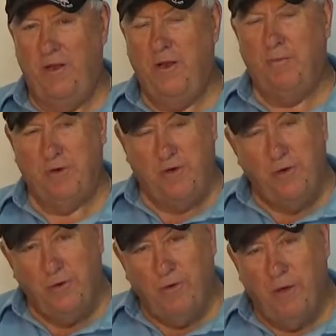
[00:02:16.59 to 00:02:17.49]
Number
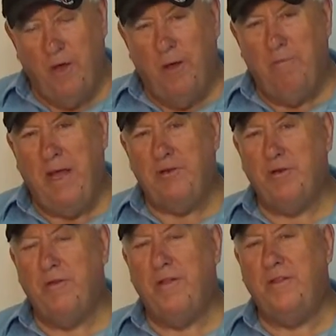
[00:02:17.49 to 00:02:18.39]
two, make
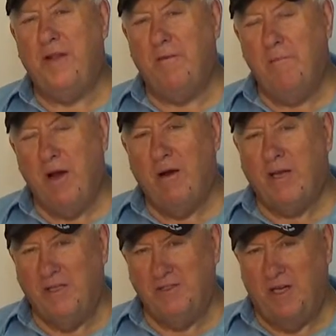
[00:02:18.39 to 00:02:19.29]
sure that
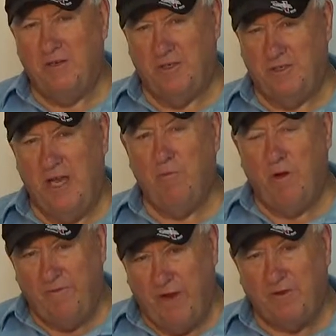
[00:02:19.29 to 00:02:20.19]
Americans understand
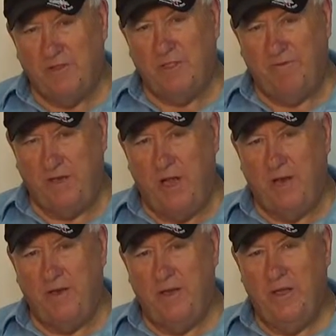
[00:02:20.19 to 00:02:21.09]
what veterans have
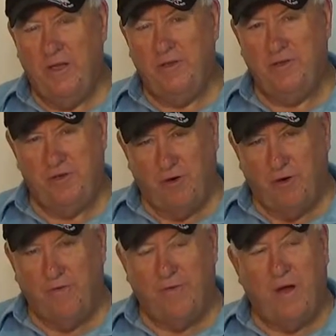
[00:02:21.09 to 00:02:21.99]
done to
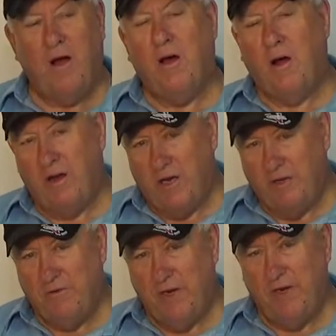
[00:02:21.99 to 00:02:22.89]
serve uh, our
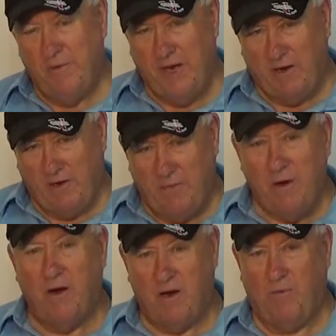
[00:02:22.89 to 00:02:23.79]
country and to make
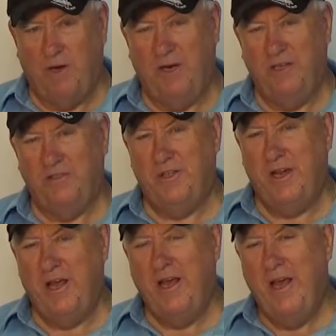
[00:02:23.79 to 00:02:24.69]
America what it is
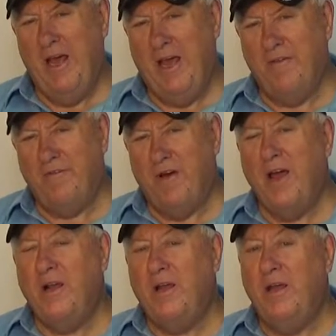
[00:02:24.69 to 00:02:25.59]
today. And
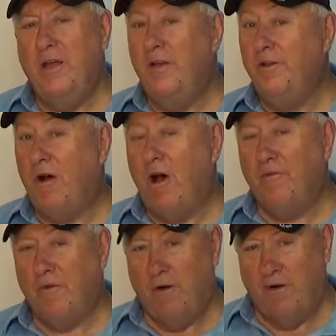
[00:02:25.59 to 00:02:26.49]
finally, to
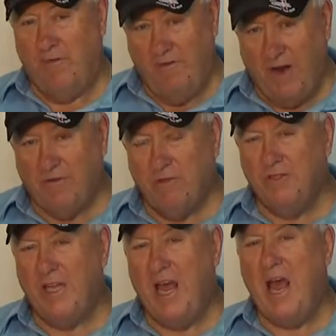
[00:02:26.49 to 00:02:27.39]
offer
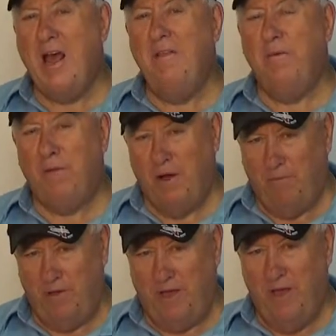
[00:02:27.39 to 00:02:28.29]
veterans and the
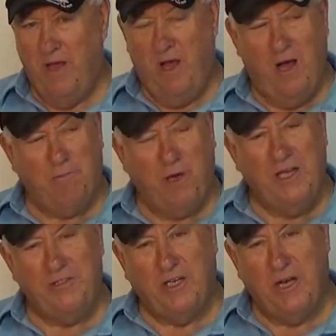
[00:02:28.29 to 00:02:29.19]
public a
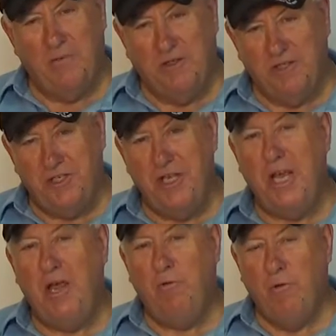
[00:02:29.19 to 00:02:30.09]
place to come and
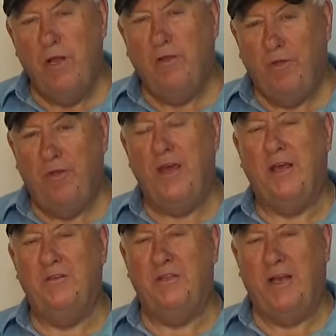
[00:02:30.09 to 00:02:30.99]
see real
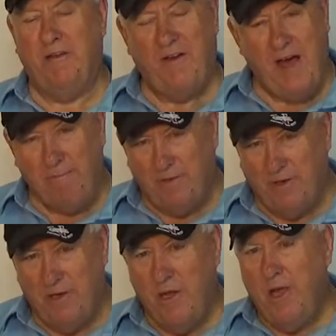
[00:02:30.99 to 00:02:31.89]
things that have
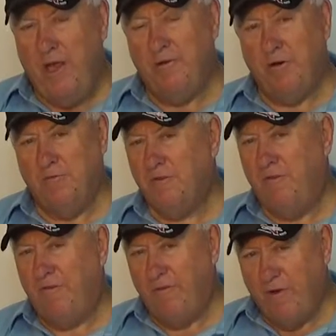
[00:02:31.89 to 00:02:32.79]
happened in terms
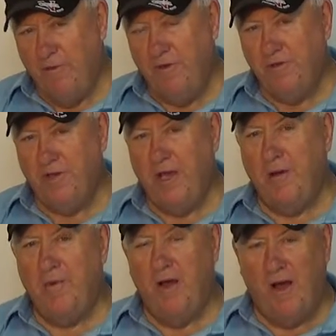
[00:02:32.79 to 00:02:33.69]
of a free
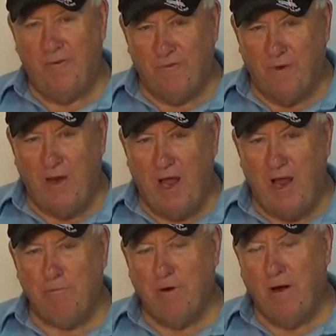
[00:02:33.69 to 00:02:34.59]
museum, a free
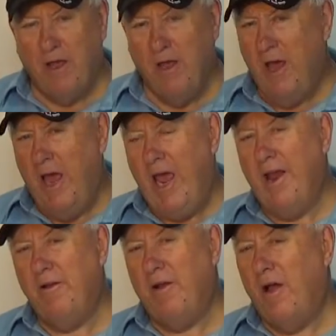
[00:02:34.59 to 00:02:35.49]
library,
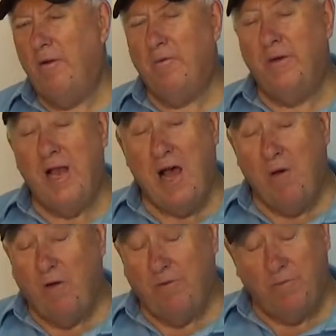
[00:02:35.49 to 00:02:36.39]
and uh,
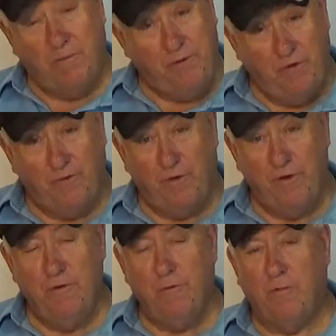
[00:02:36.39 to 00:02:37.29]
now a, a beautiful
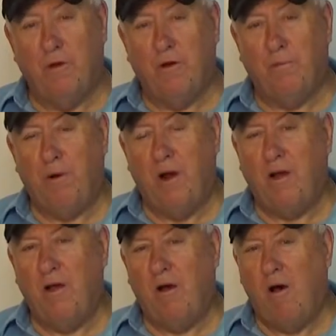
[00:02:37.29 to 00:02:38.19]
new memorial park.
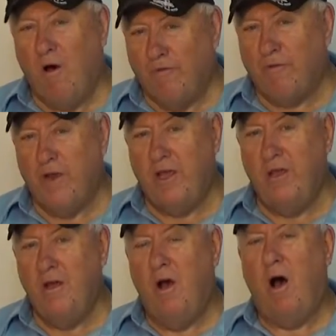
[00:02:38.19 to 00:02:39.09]
All free,
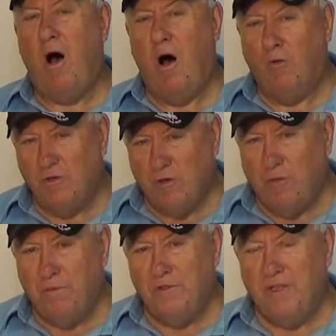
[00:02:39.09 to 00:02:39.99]
always
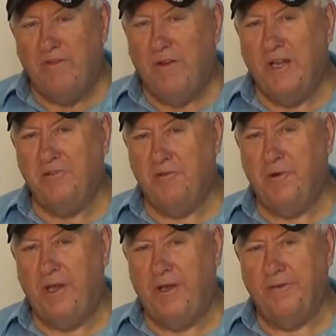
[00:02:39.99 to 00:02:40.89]
open seven days a
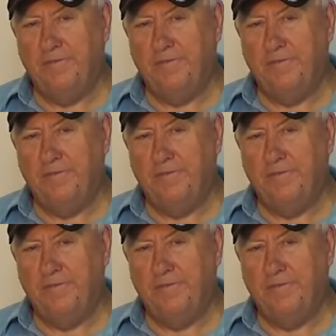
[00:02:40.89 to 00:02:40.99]
week.